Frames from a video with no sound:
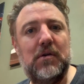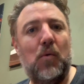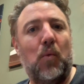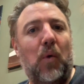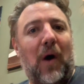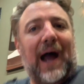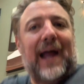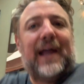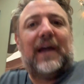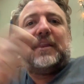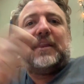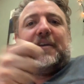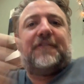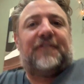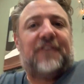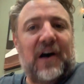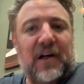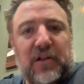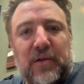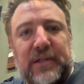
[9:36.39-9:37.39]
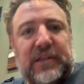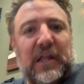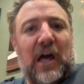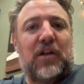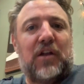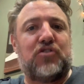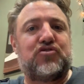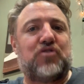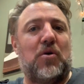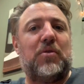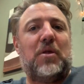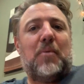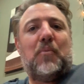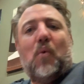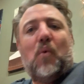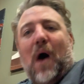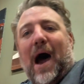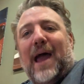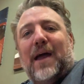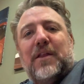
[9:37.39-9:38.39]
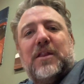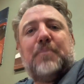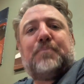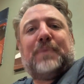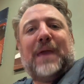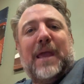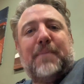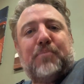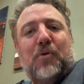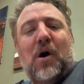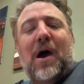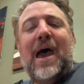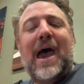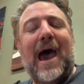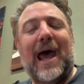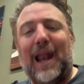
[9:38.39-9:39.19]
Why are they following Donald Trump? Why are the people,